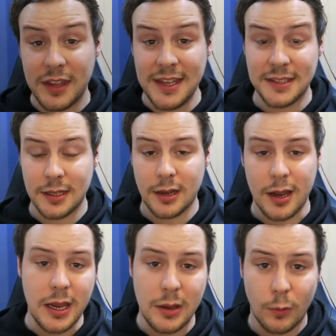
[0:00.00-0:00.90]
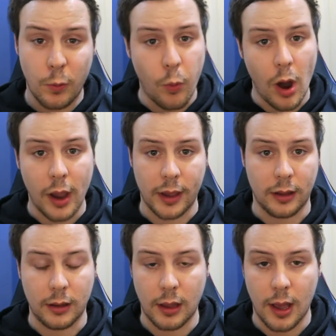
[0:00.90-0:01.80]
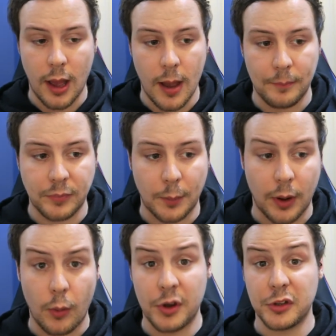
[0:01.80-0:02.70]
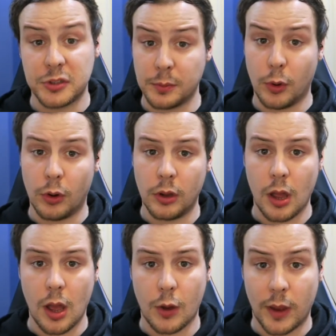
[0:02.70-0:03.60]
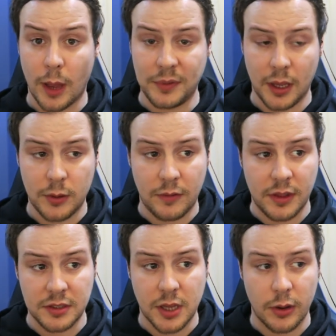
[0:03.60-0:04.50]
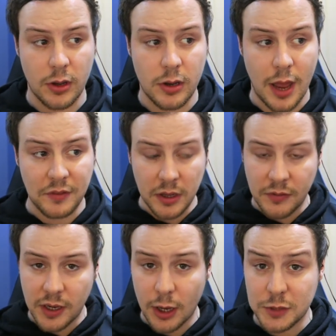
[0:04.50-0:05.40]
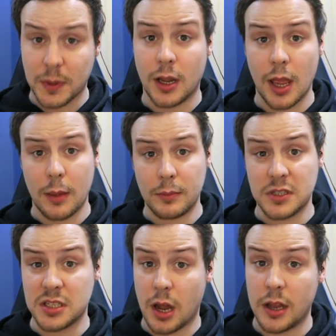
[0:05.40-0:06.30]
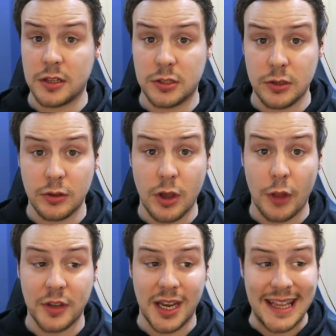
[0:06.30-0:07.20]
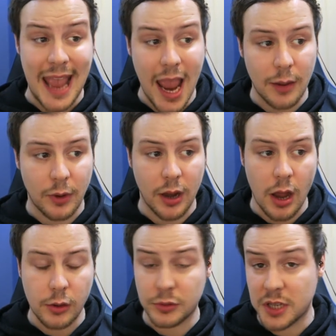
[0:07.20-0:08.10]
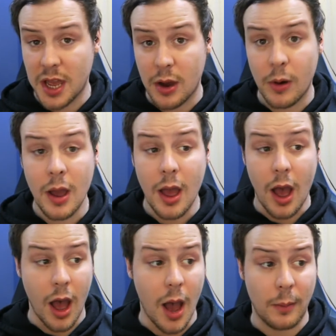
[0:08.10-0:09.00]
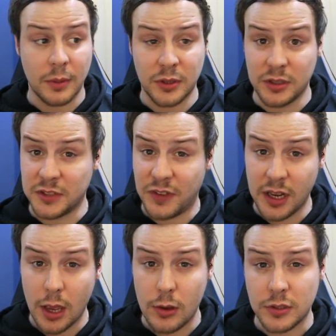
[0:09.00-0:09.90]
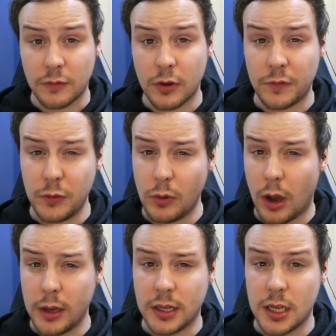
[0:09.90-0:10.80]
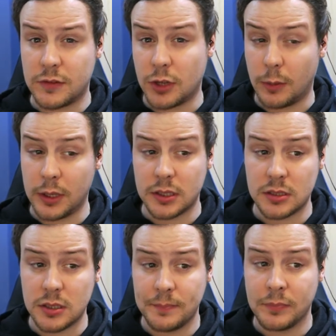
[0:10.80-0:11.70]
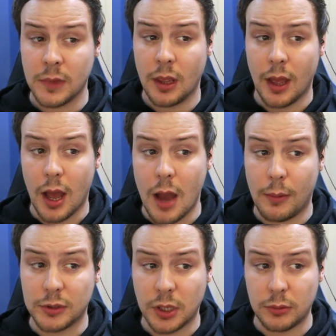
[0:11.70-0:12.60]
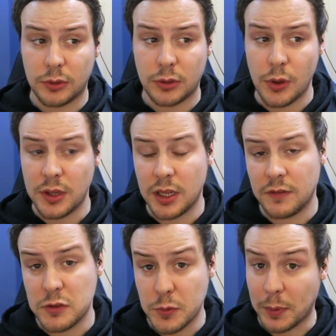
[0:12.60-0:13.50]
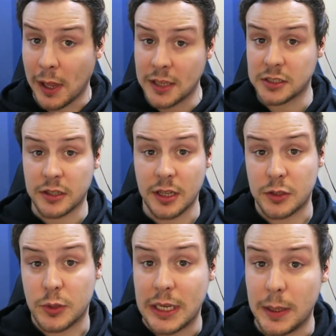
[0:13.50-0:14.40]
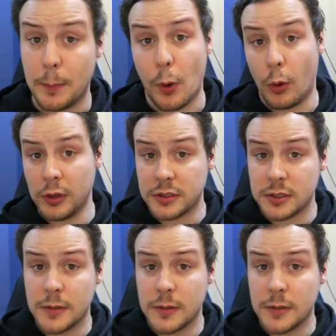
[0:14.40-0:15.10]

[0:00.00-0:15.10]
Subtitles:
these in a while, but I want to do some more. Quick update to everything that's going on. Haven't done the videos, but I am starting to do the content again. I'm writing articles now. I'm going to do these videos. I've got a few ideas for topics. I'm also doing the interviews with players because I think that's really important.